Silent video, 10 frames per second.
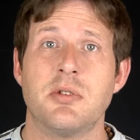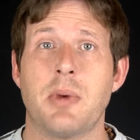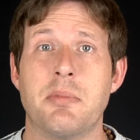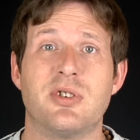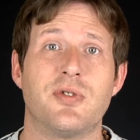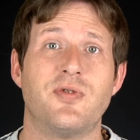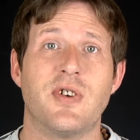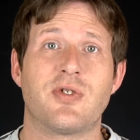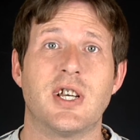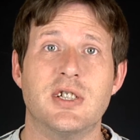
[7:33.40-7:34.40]
maybe sort of
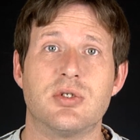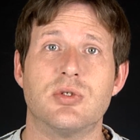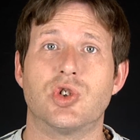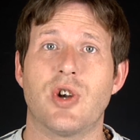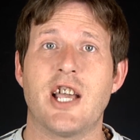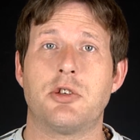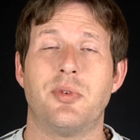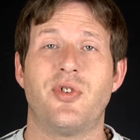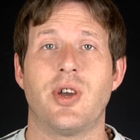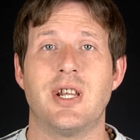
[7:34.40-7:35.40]
15 sort of drags
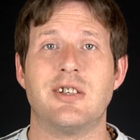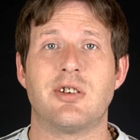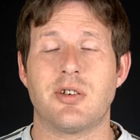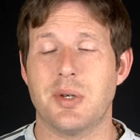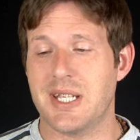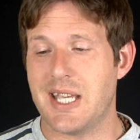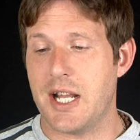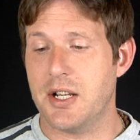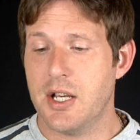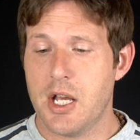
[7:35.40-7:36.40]
before you need to do it
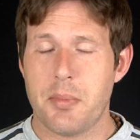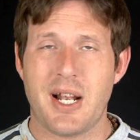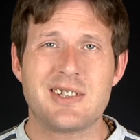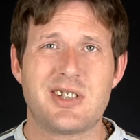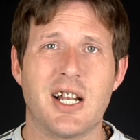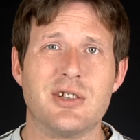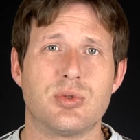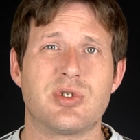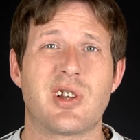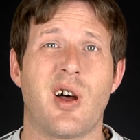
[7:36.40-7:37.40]
again. But that's the only
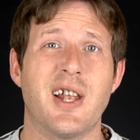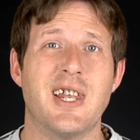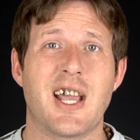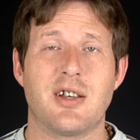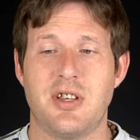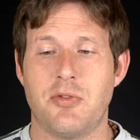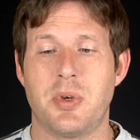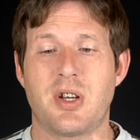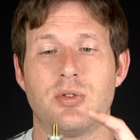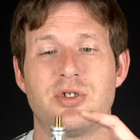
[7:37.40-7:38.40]
sort of slight negative,
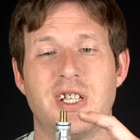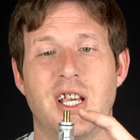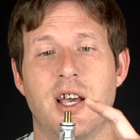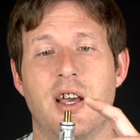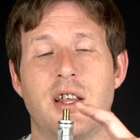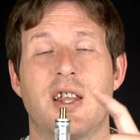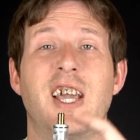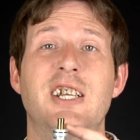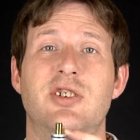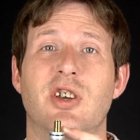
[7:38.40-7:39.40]
because the
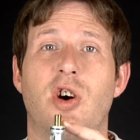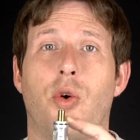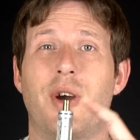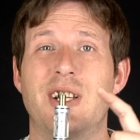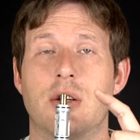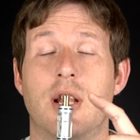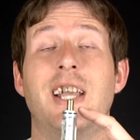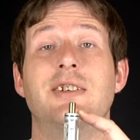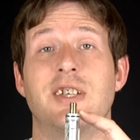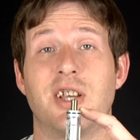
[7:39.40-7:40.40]
heating
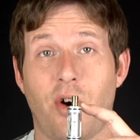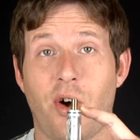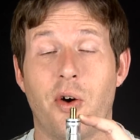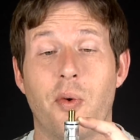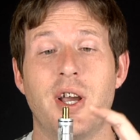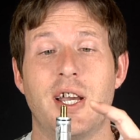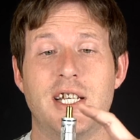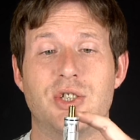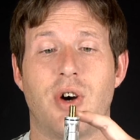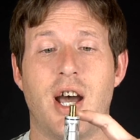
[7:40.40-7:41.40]
coil
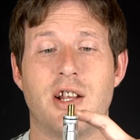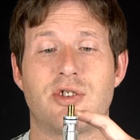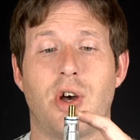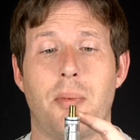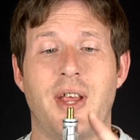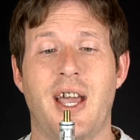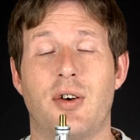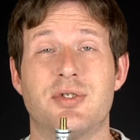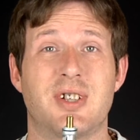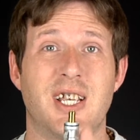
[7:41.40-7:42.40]
is right at the top there.
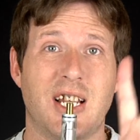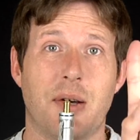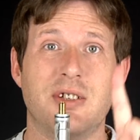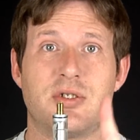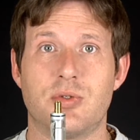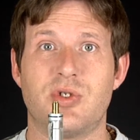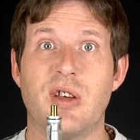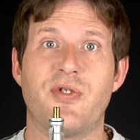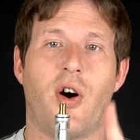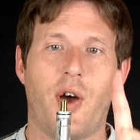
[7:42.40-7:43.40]
Obviously, you know, it's sort of
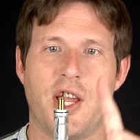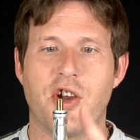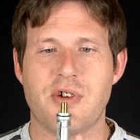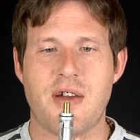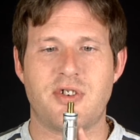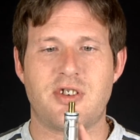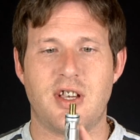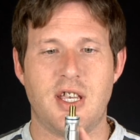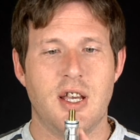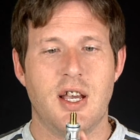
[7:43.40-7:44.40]
defying gravity,